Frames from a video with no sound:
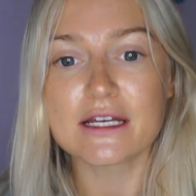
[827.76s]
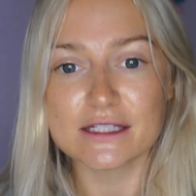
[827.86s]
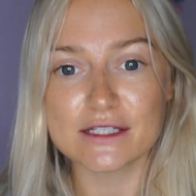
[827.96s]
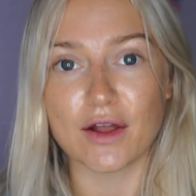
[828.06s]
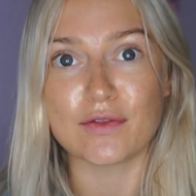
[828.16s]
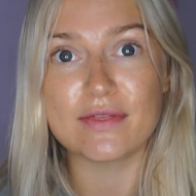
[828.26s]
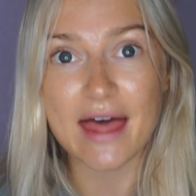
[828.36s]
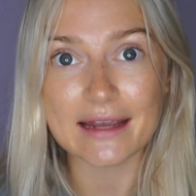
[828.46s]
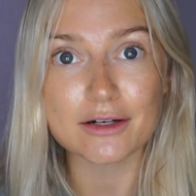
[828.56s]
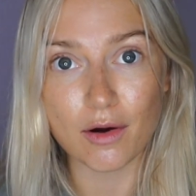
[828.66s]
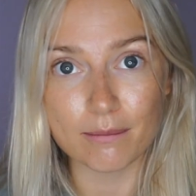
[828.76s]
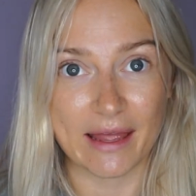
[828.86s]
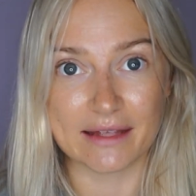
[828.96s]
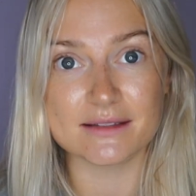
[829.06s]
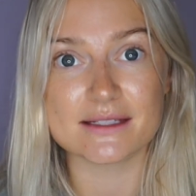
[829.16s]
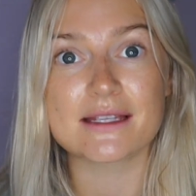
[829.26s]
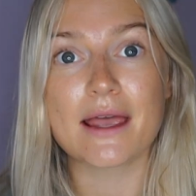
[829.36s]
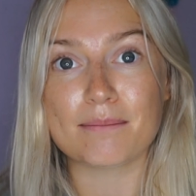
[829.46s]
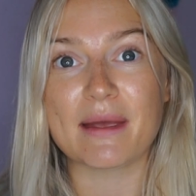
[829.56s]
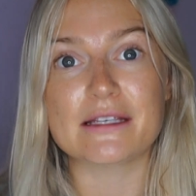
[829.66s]
So their comments
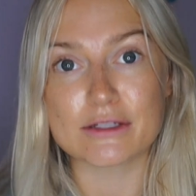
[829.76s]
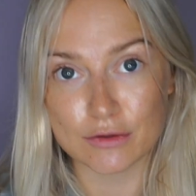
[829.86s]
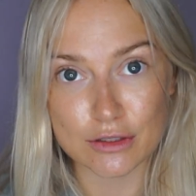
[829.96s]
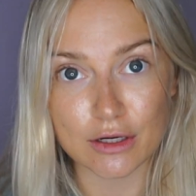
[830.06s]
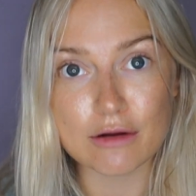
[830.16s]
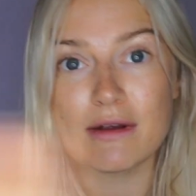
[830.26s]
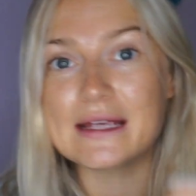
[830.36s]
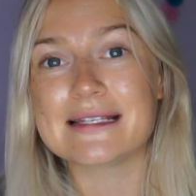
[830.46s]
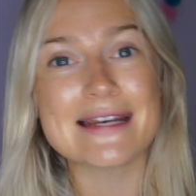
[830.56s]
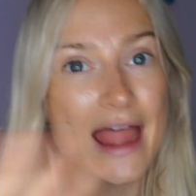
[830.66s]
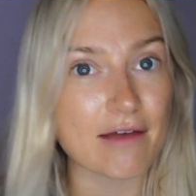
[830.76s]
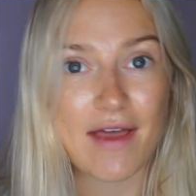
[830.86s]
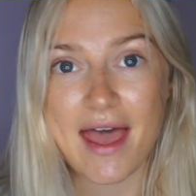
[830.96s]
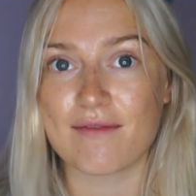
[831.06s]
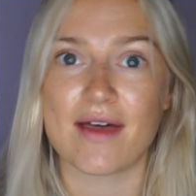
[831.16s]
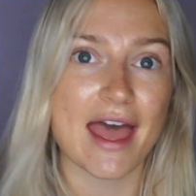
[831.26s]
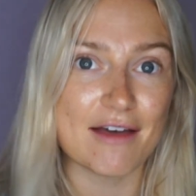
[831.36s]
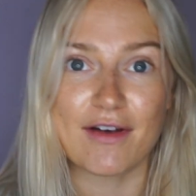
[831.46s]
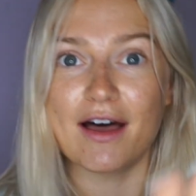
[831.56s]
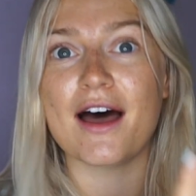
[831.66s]
based on you is never ever
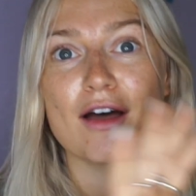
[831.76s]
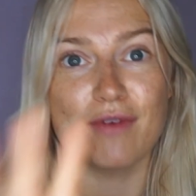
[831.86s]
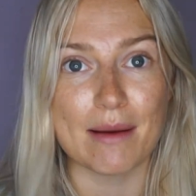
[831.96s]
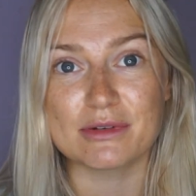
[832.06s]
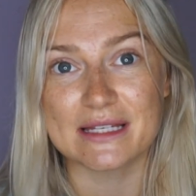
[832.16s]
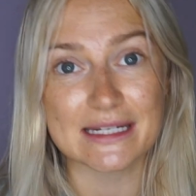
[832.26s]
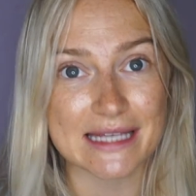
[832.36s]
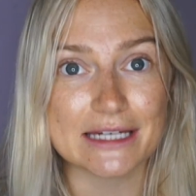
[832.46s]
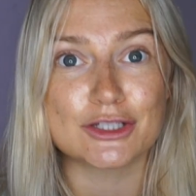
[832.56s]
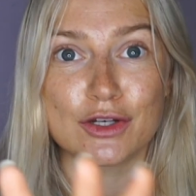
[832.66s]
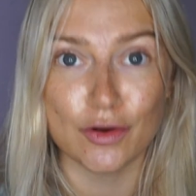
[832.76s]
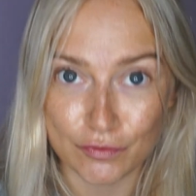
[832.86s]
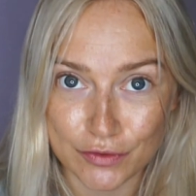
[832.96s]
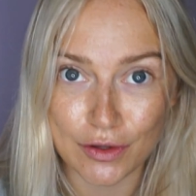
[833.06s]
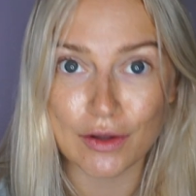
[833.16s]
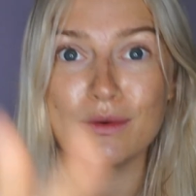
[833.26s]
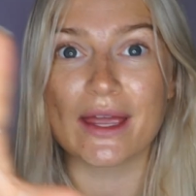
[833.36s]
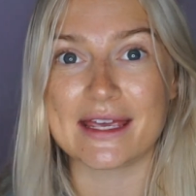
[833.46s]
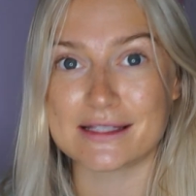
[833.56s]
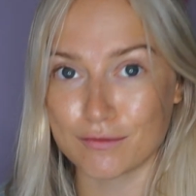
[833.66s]
ever a representation of you.
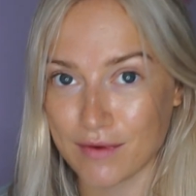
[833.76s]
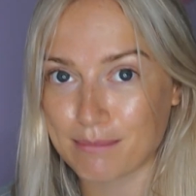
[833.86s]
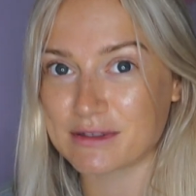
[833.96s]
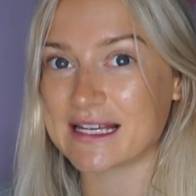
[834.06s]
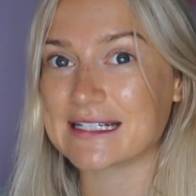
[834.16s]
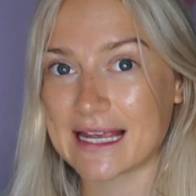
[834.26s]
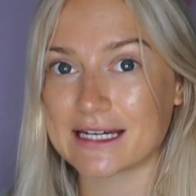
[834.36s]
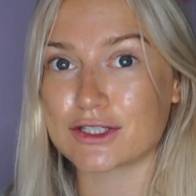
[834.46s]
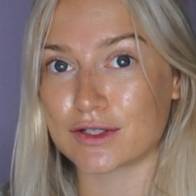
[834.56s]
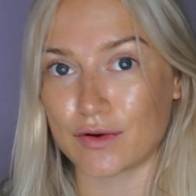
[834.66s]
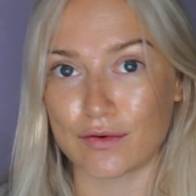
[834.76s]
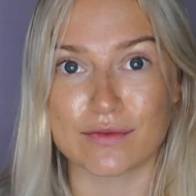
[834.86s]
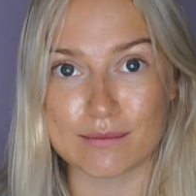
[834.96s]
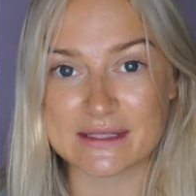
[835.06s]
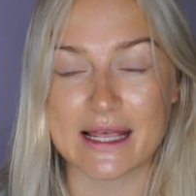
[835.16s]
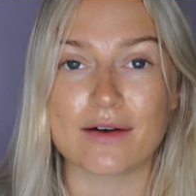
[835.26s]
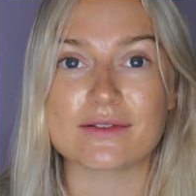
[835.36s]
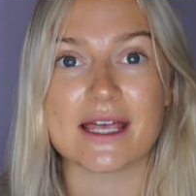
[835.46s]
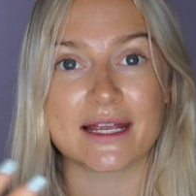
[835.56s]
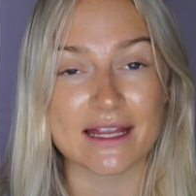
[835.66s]
It is a representation of
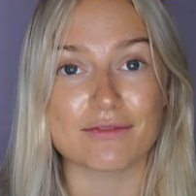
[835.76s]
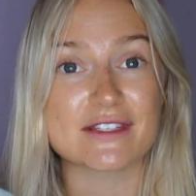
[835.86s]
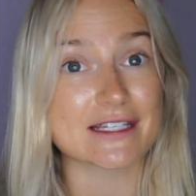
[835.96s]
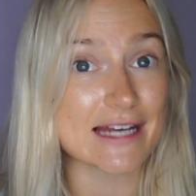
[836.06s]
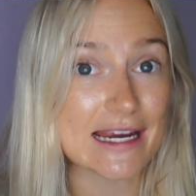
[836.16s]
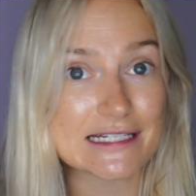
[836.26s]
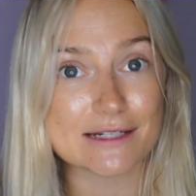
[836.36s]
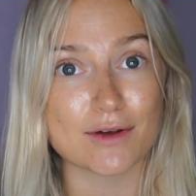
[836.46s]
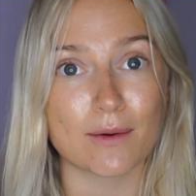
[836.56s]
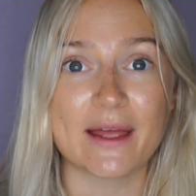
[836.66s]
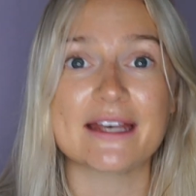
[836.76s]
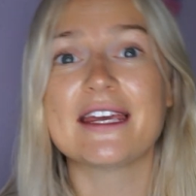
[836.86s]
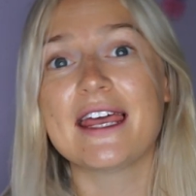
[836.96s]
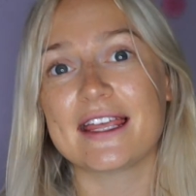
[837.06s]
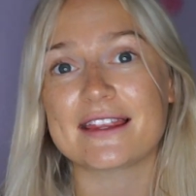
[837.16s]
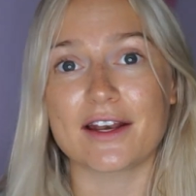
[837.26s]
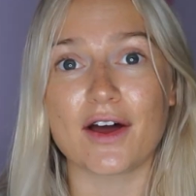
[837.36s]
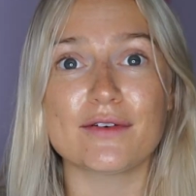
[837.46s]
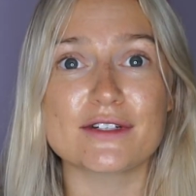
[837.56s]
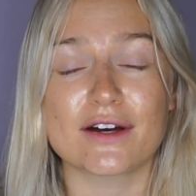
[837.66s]
themselves. And if it's a negative comment, then
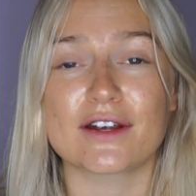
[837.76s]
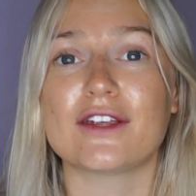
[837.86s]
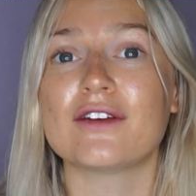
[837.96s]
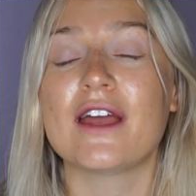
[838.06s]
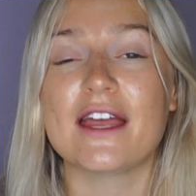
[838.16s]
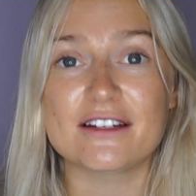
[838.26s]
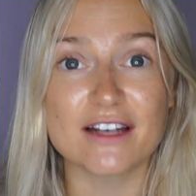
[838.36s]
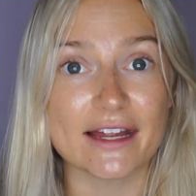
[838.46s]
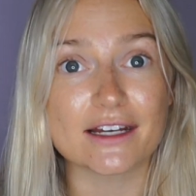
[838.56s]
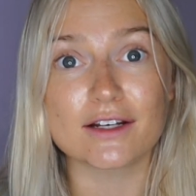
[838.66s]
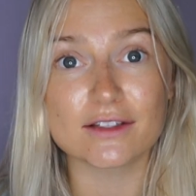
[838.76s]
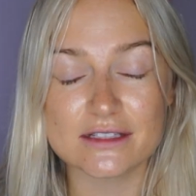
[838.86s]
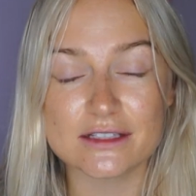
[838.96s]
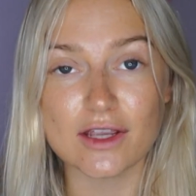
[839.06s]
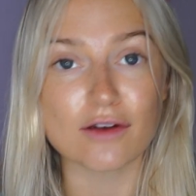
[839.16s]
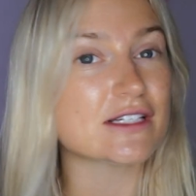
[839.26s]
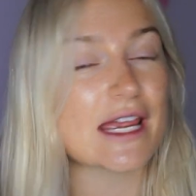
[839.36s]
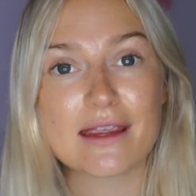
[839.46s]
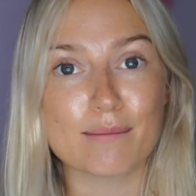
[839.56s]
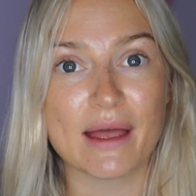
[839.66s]
I would argue, like, don't
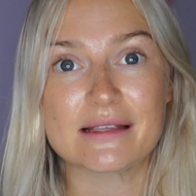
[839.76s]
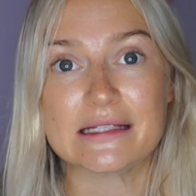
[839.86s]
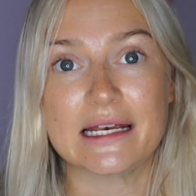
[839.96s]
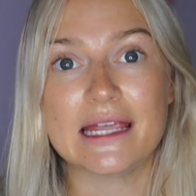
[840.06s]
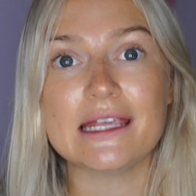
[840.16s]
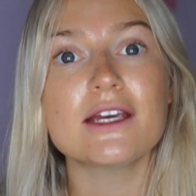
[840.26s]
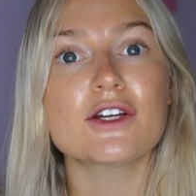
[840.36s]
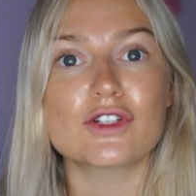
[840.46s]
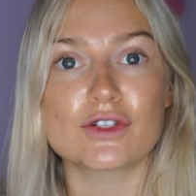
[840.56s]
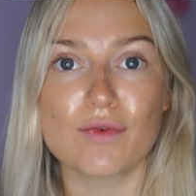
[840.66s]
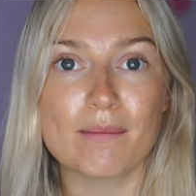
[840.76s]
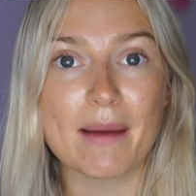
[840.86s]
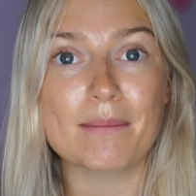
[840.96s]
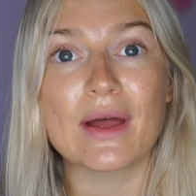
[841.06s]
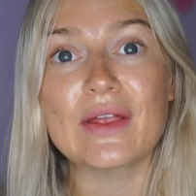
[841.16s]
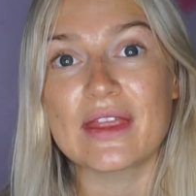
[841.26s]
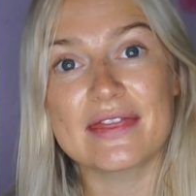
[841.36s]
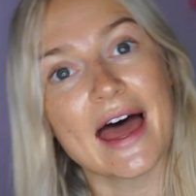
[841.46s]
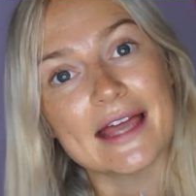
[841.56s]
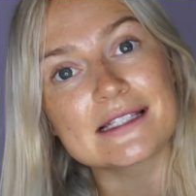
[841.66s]
take it personally. Just remember that
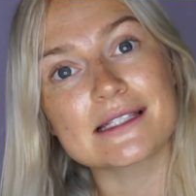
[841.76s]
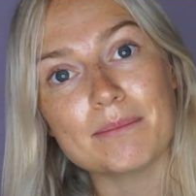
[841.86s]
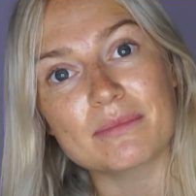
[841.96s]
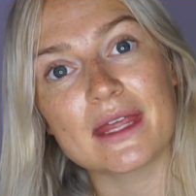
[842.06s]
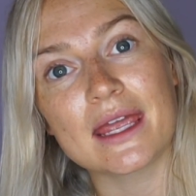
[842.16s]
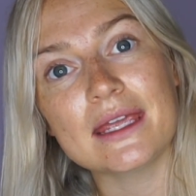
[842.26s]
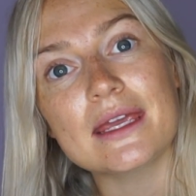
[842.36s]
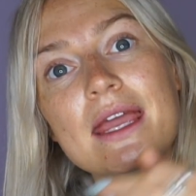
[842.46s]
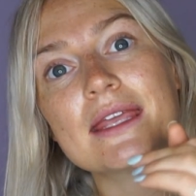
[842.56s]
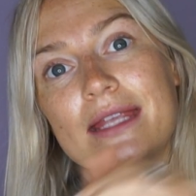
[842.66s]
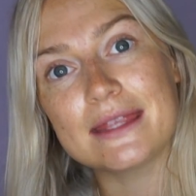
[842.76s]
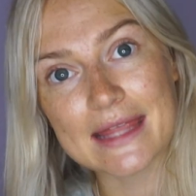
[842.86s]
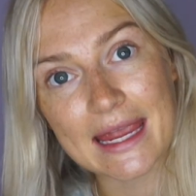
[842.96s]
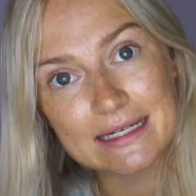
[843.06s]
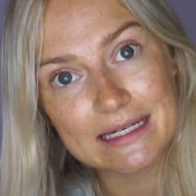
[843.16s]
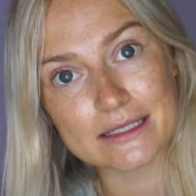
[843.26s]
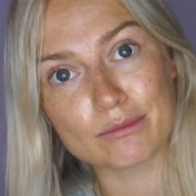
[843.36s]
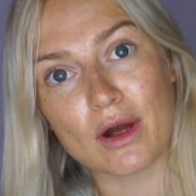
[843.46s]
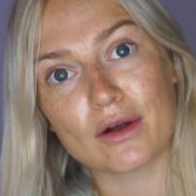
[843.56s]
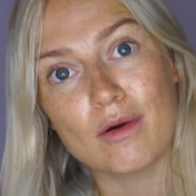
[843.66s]
that is something that they need to
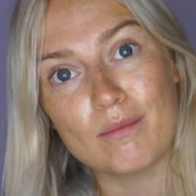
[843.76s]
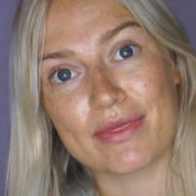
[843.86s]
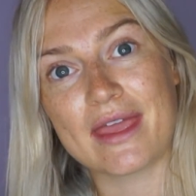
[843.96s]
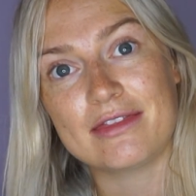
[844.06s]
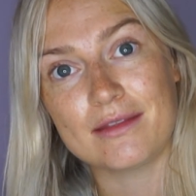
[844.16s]
work on within